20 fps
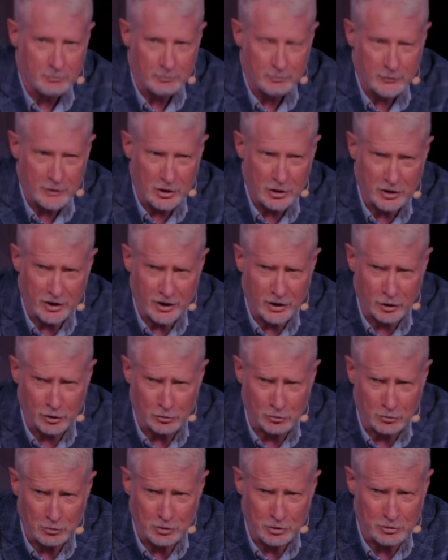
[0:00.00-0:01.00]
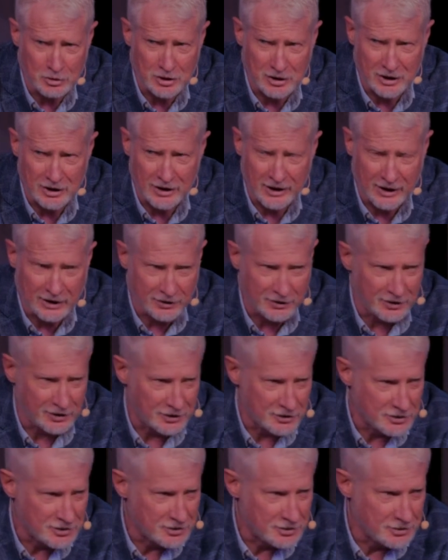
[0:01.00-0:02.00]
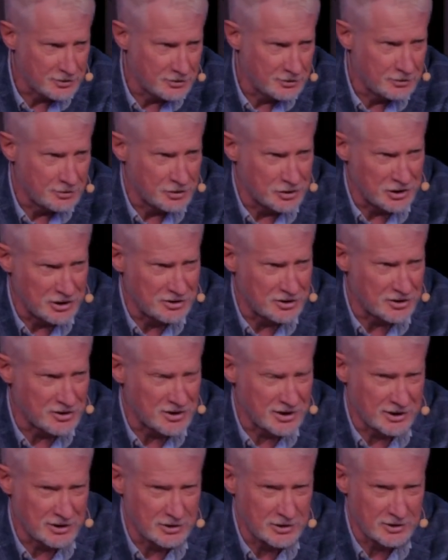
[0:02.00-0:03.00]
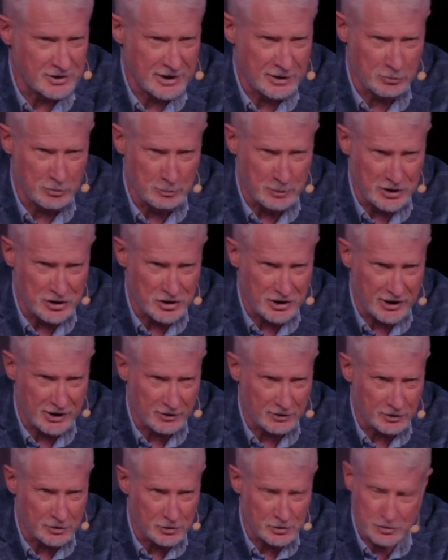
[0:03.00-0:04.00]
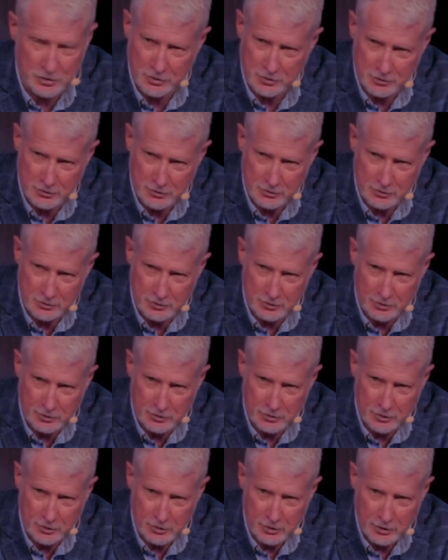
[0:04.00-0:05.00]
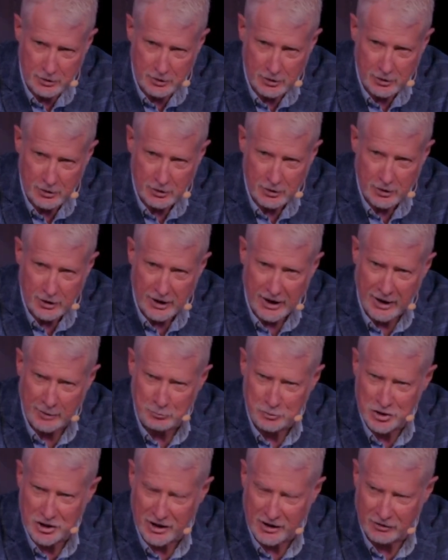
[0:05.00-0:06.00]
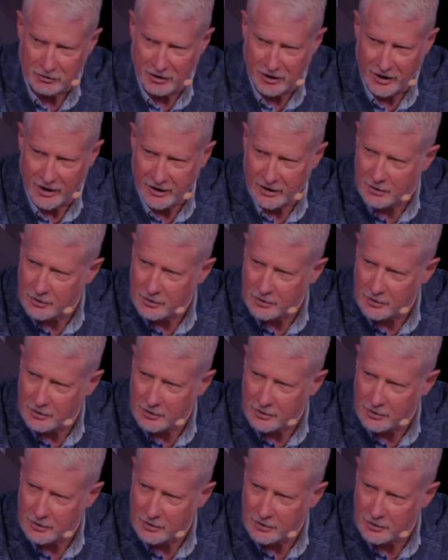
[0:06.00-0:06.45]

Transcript: you know, you could get out of this? Jesus says, That would be childish. I'm childlike.